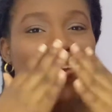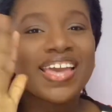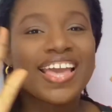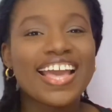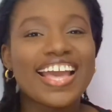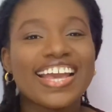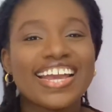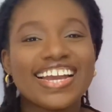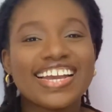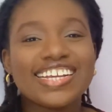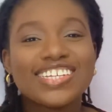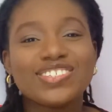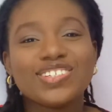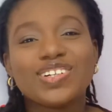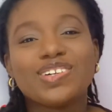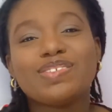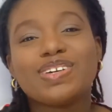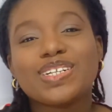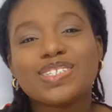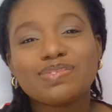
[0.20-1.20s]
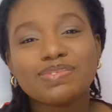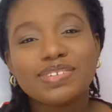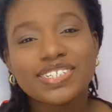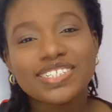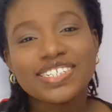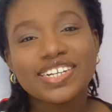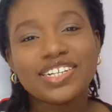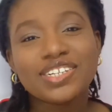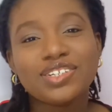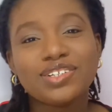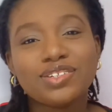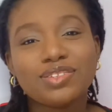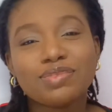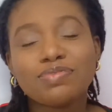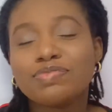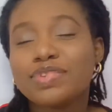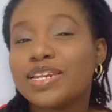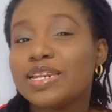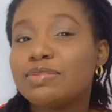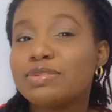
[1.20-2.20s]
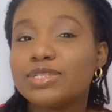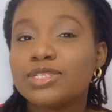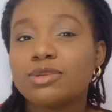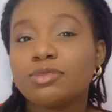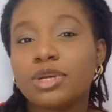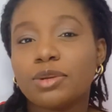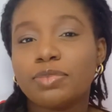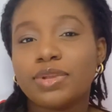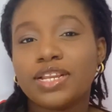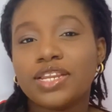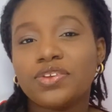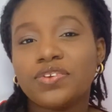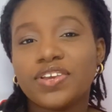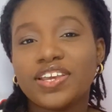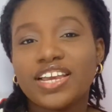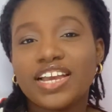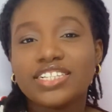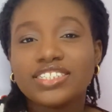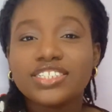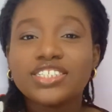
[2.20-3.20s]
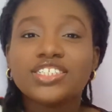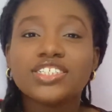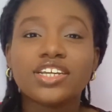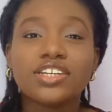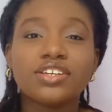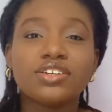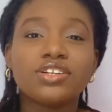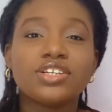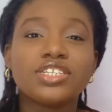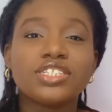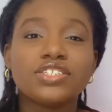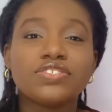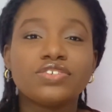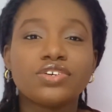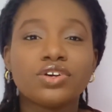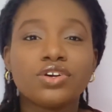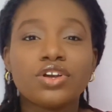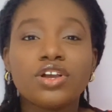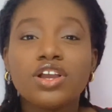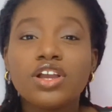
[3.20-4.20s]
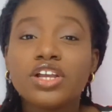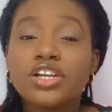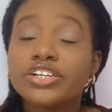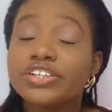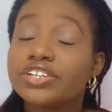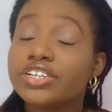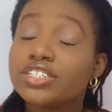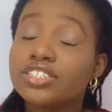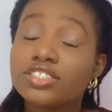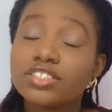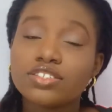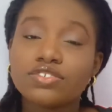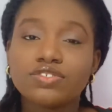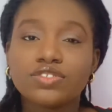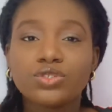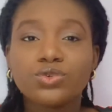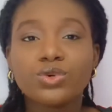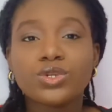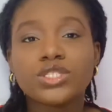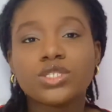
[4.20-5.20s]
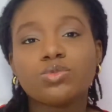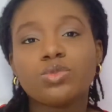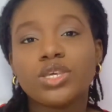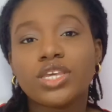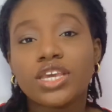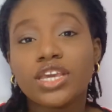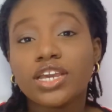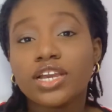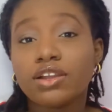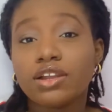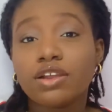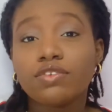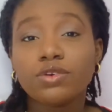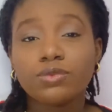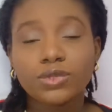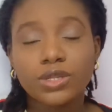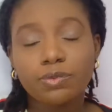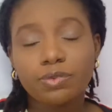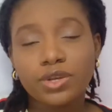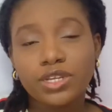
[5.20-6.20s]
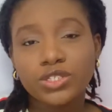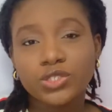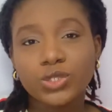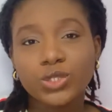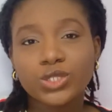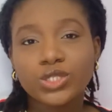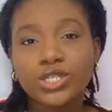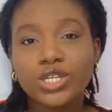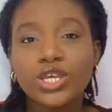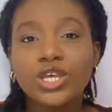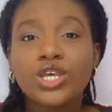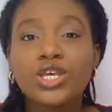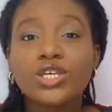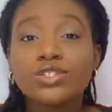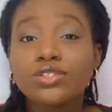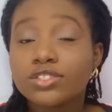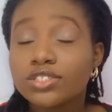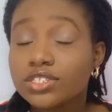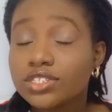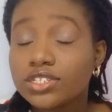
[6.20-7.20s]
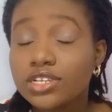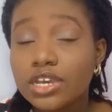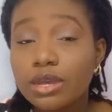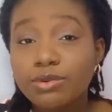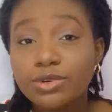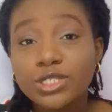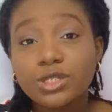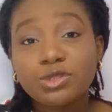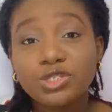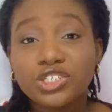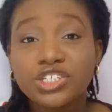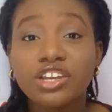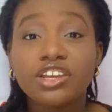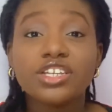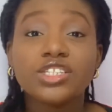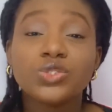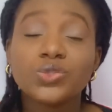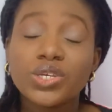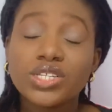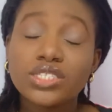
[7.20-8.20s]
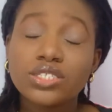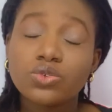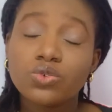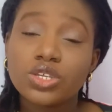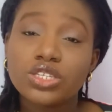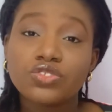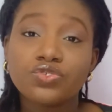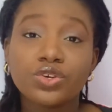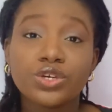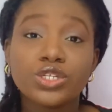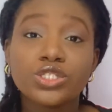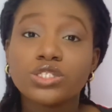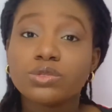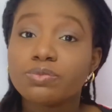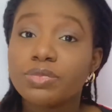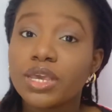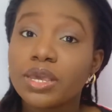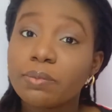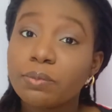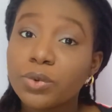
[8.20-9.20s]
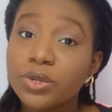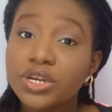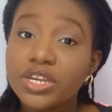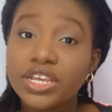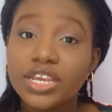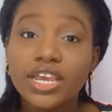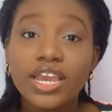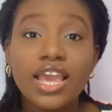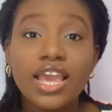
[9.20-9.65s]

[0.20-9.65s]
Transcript: Hi guys, welcome back to my channel. My name is Norman Baliwe and this channel is for creatives who want to make a career from their passions. So today I'm going to be sharing 20 ways for you to make money